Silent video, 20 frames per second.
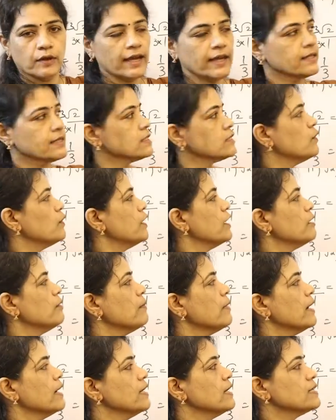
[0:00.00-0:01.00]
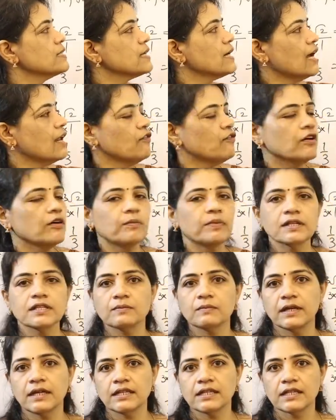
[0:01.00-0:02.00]
x square minus alpha plus
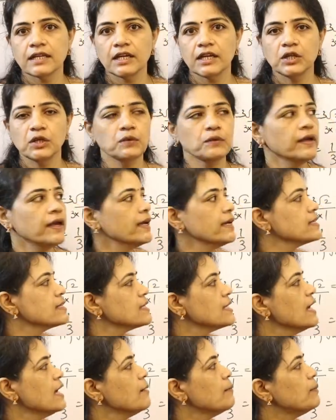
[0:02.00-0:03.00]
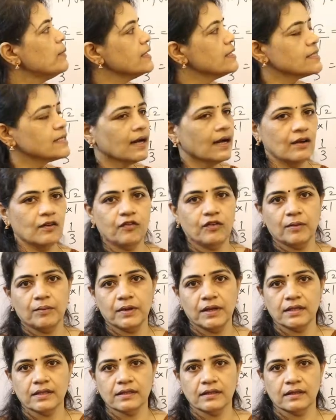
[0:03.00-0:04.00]
beta into x plus alpha
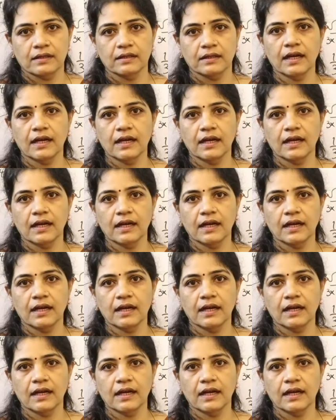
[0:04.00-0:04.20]
beta.